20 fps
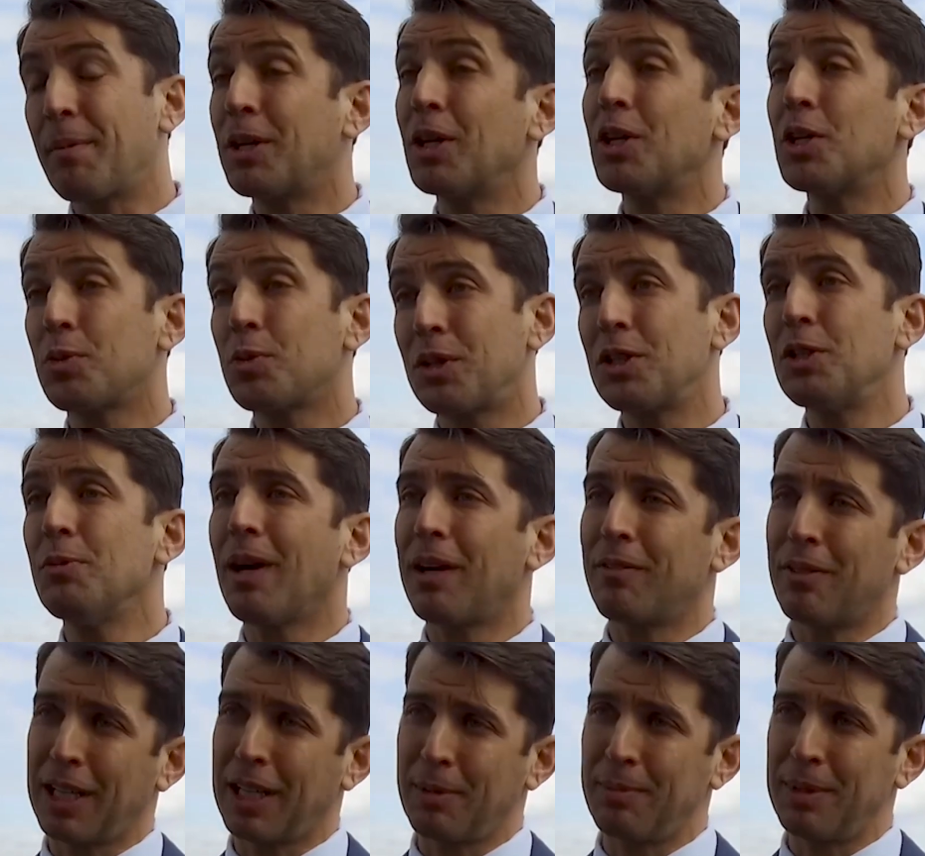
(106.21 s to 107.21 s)
I'm curious what you
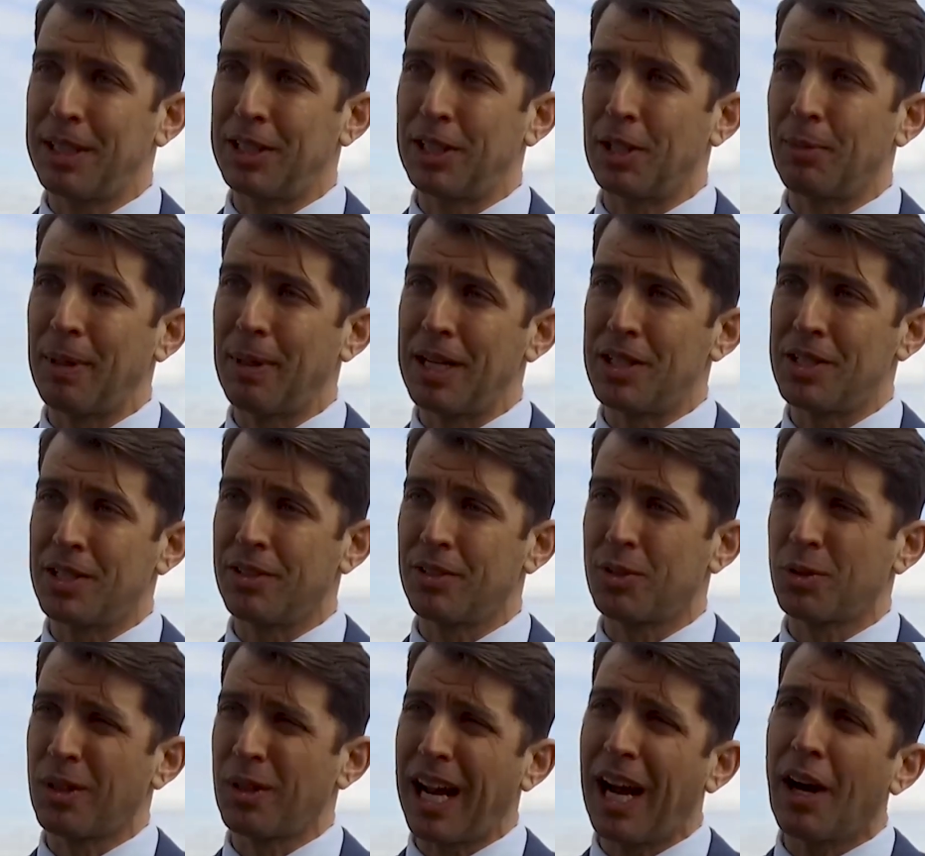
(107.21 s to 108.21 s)
might recommend to your
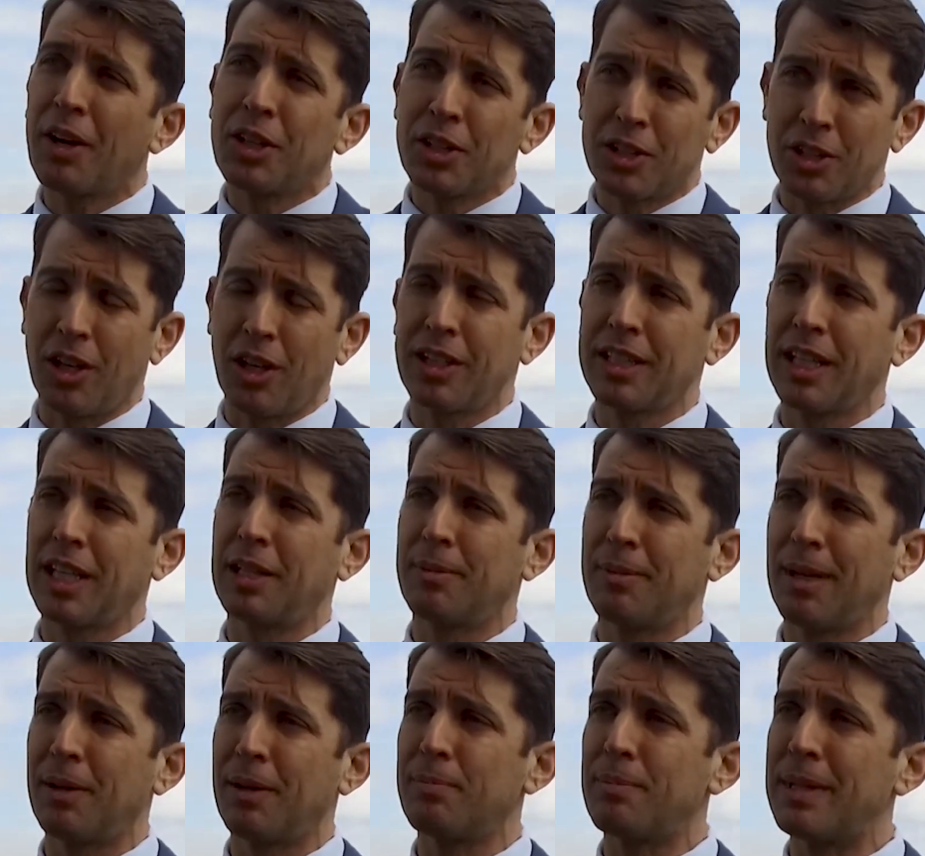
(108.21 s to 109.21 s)
patients or how you're
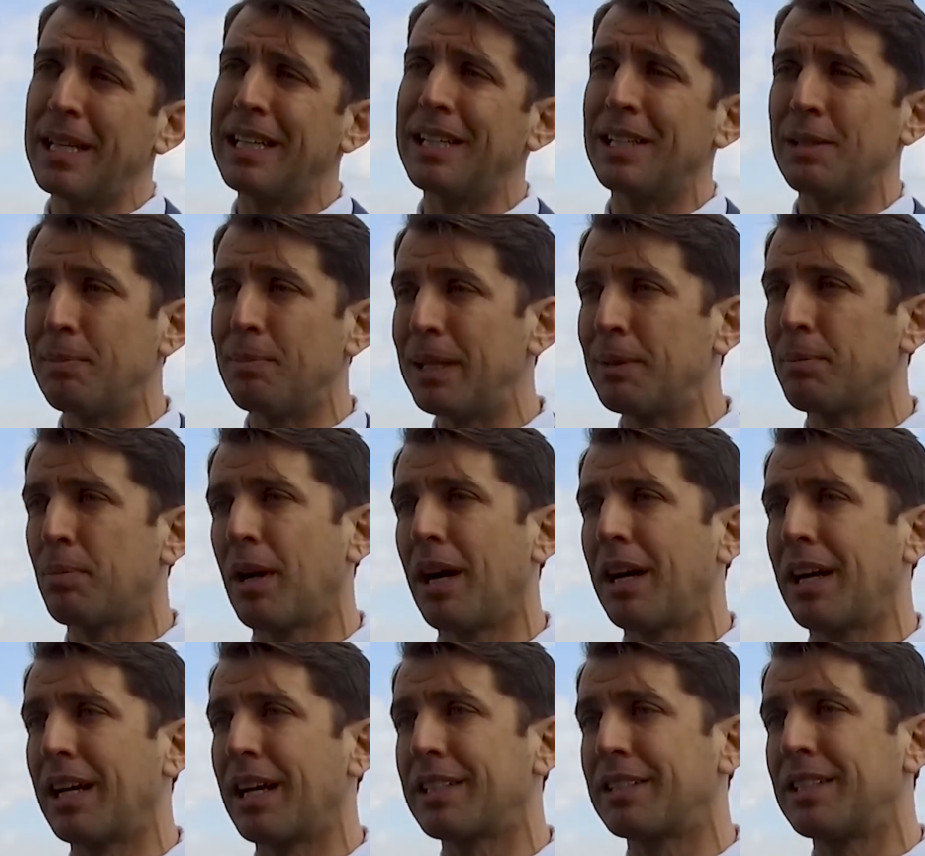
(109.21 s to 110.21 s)
talking about meat and meat
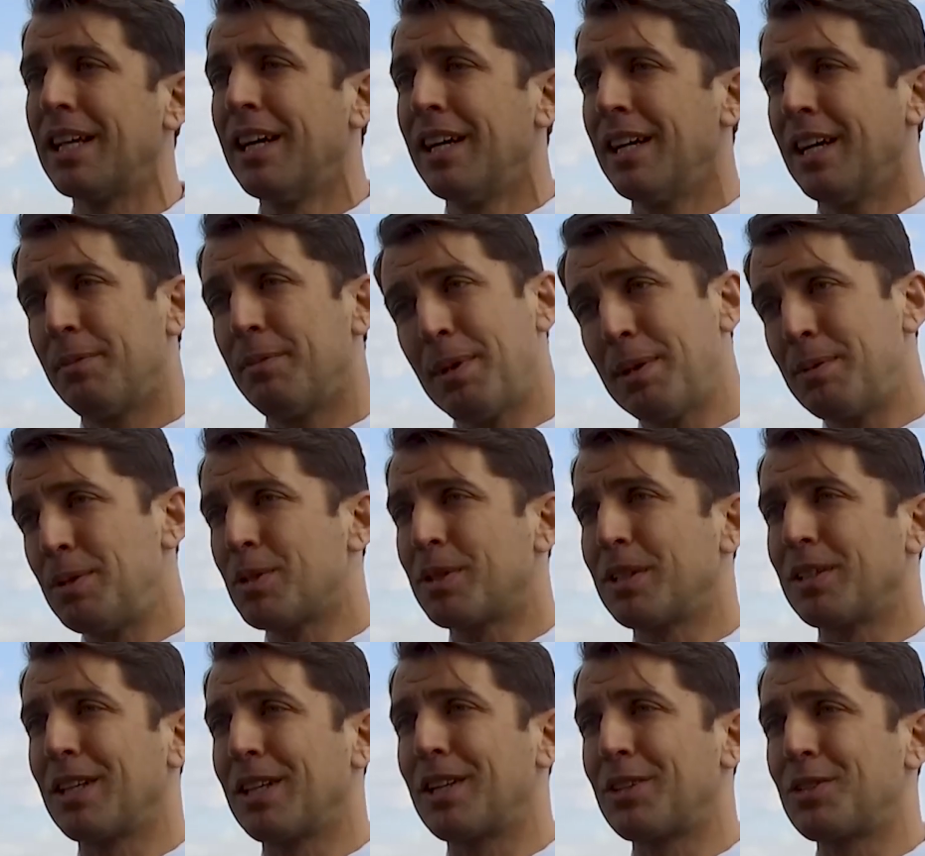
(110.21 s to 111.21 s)
products, and maybe
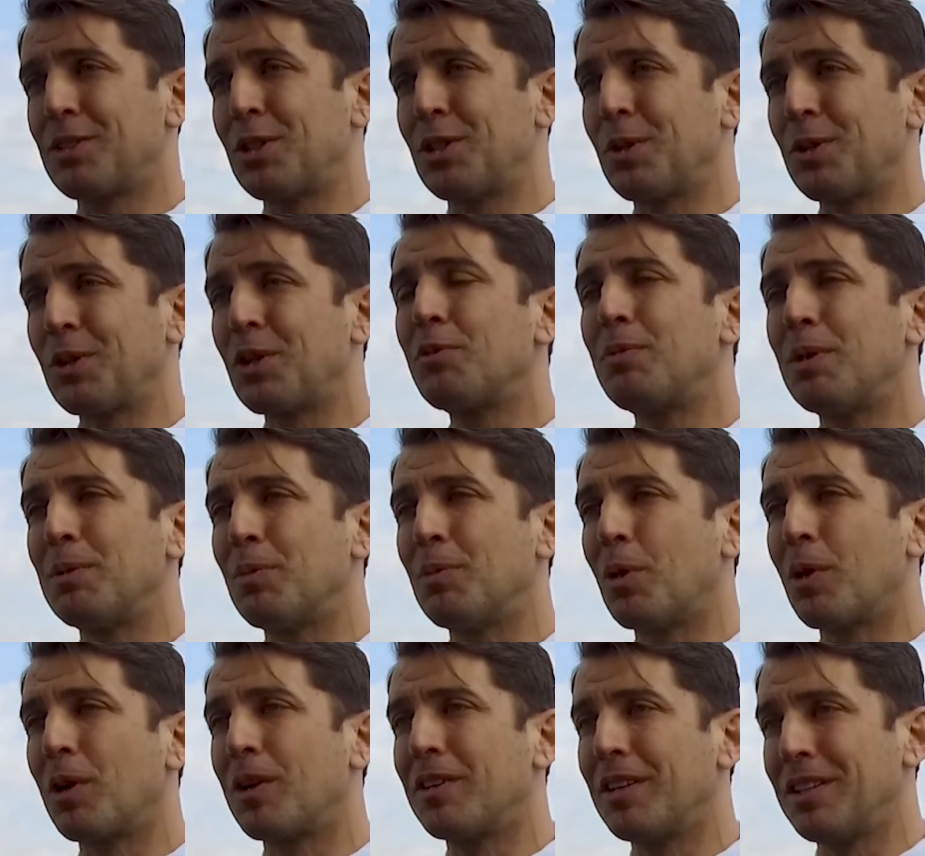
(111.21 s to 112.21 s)
you can let us know a little
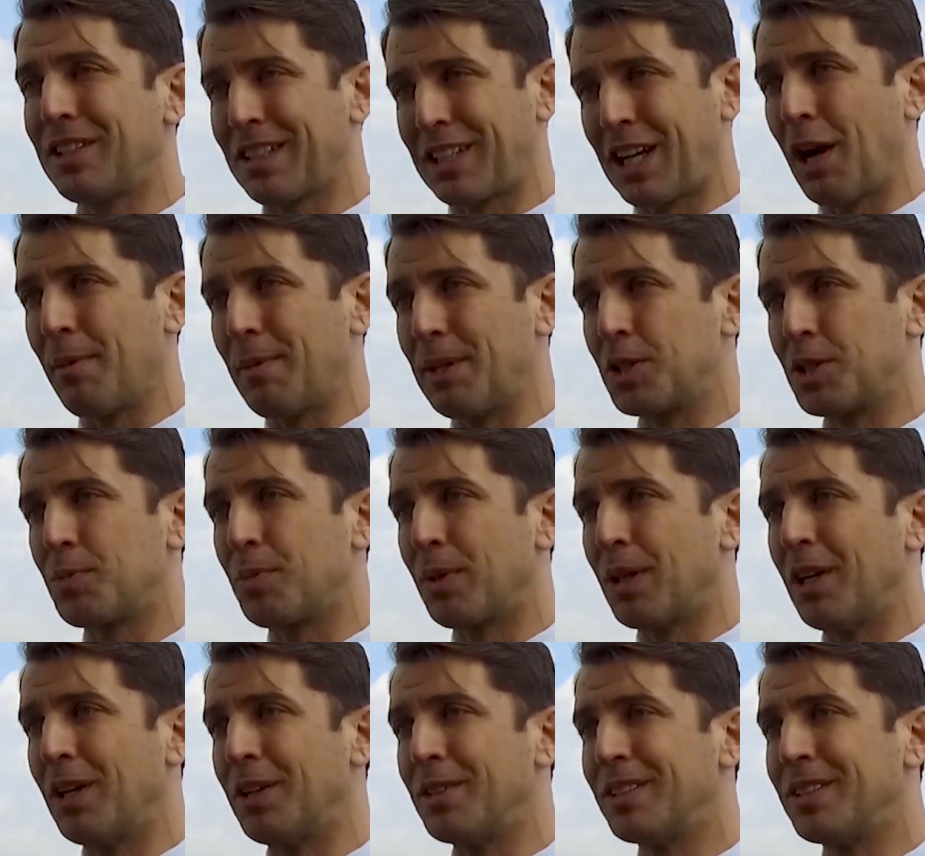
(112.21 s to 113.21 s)
bit more in the comments
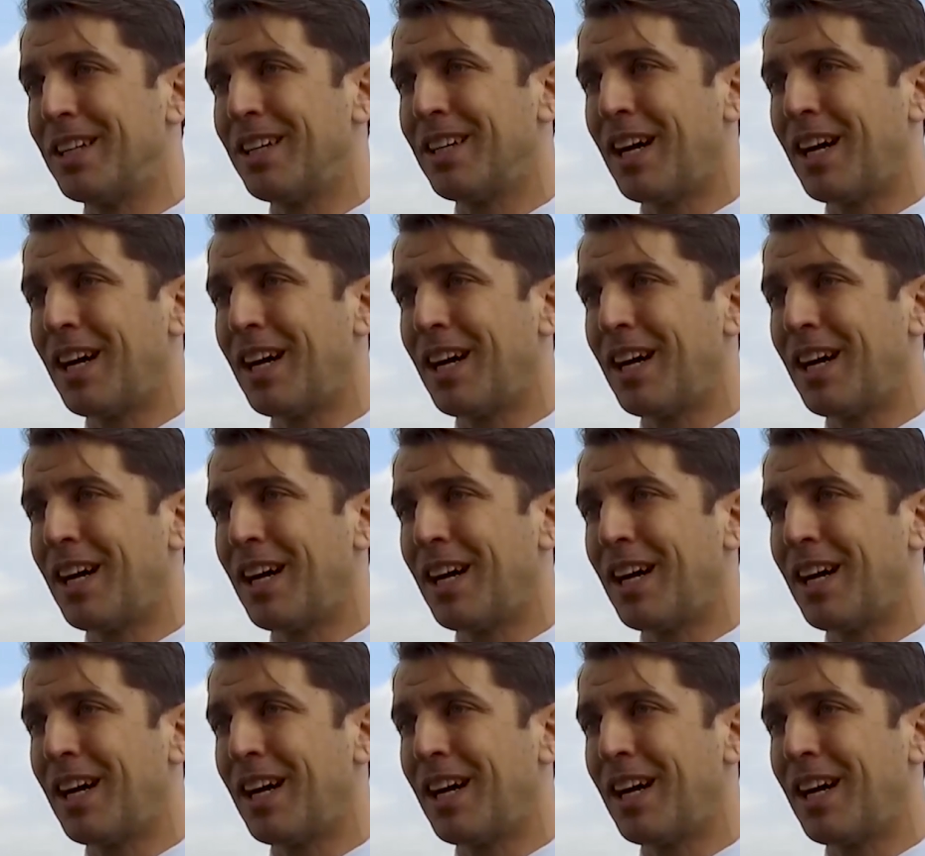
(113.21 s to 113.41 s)
below.